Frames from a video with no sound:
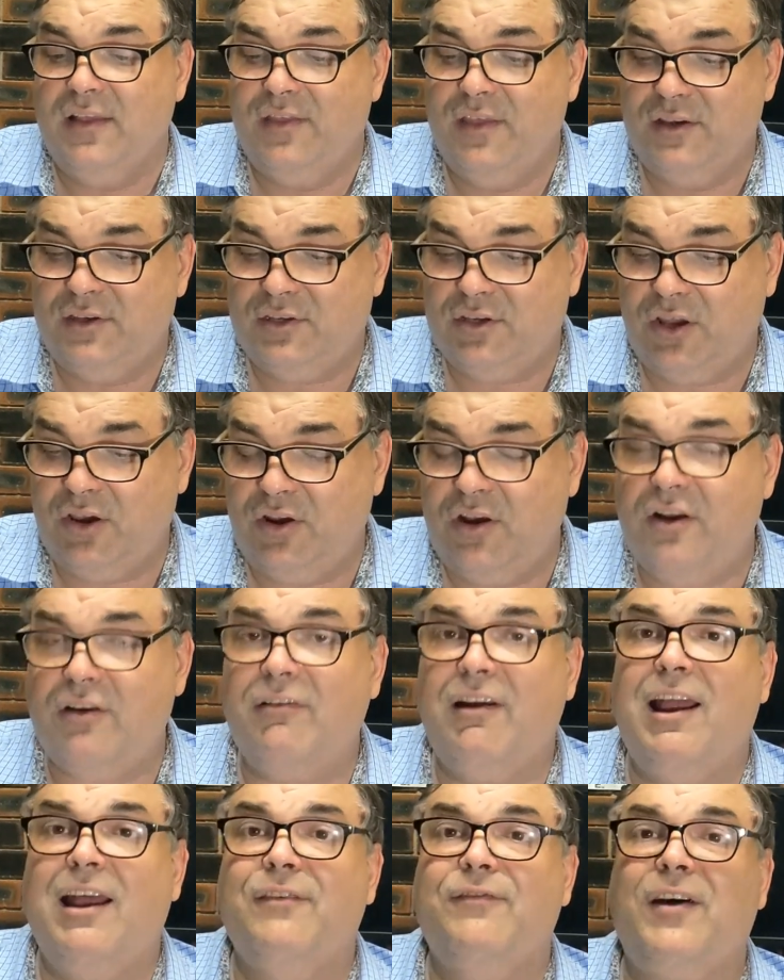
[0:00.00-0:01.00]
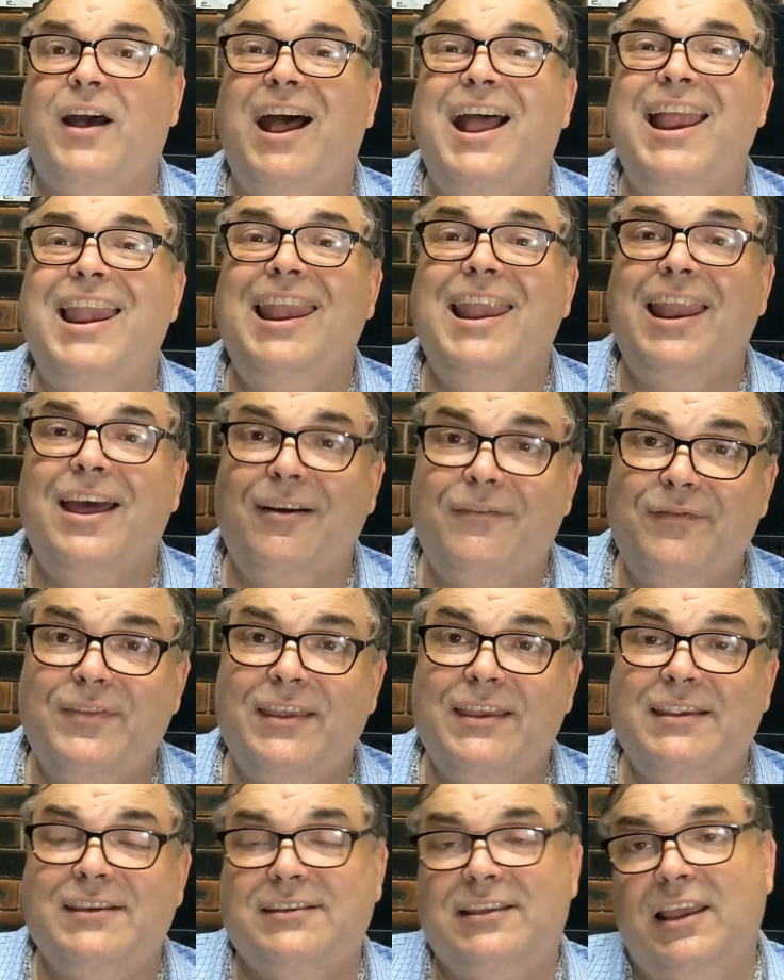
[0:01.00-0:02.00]
the Turnograph. I love
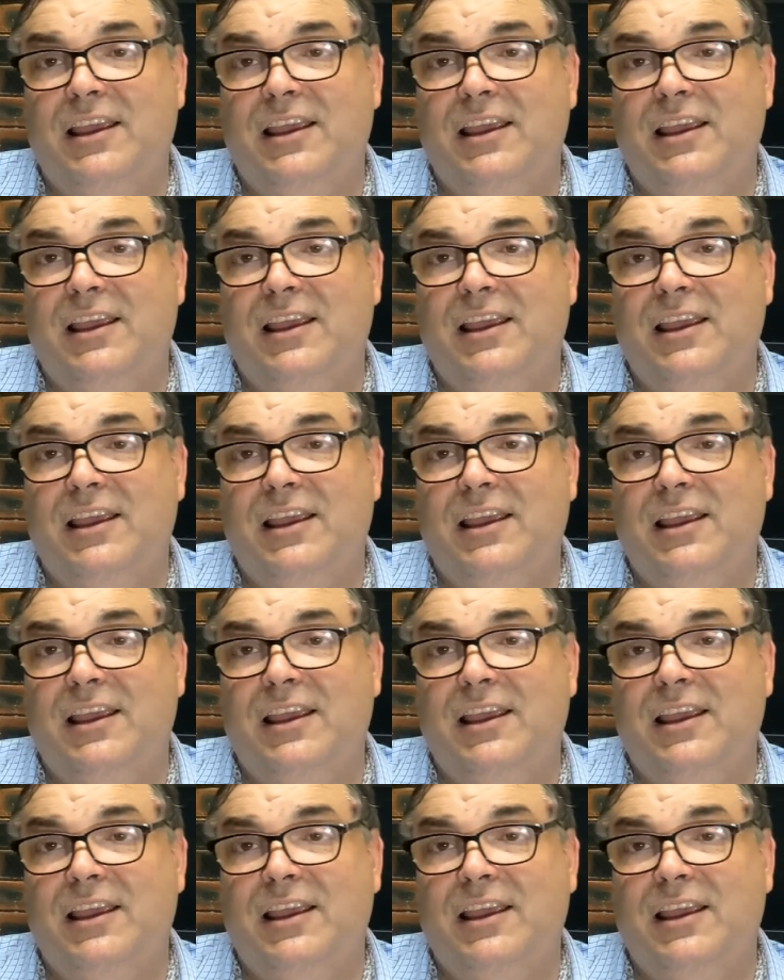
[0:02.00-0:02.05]
these.